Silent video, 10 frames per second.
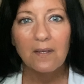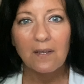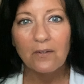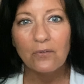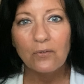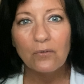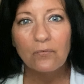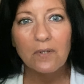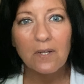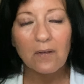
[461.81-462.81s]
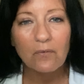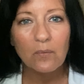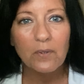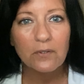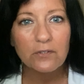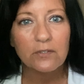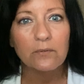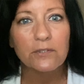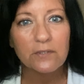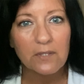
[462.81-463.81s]
and you've never been so
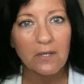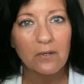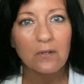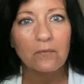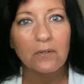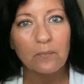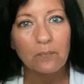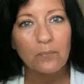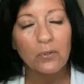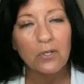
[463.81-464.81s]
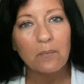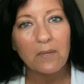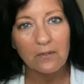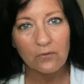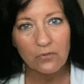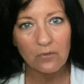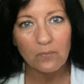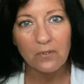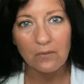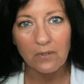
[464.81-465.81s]
scared of a boogeyman germ
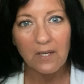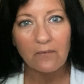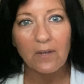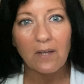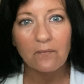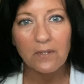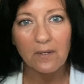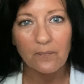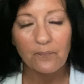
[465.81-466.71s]
in your life, have you?